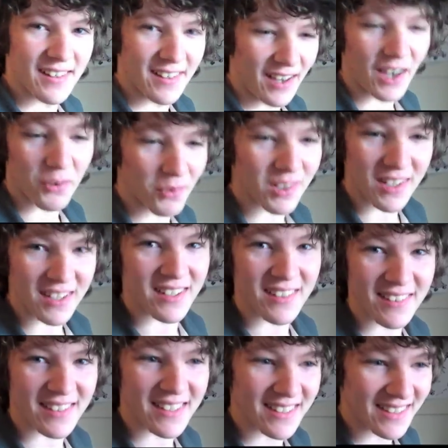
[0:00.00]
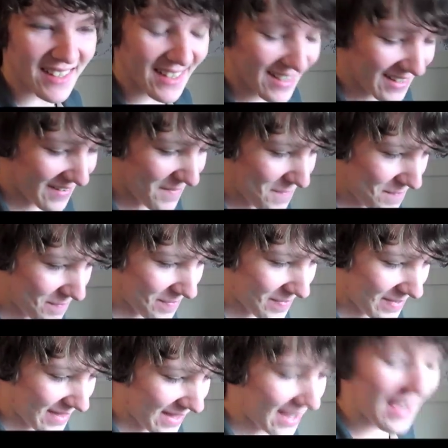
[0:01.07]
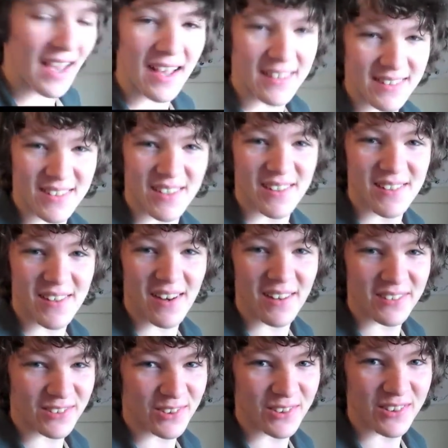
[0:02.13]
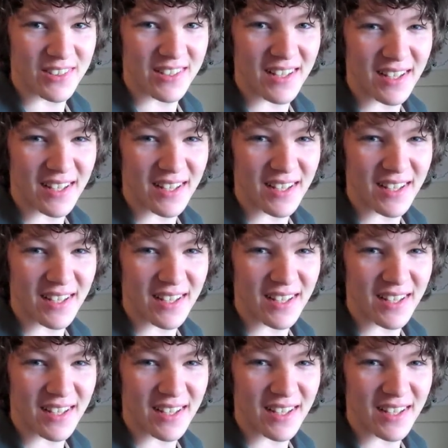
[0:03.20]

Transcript: I want to do this. And so, I'll talk to you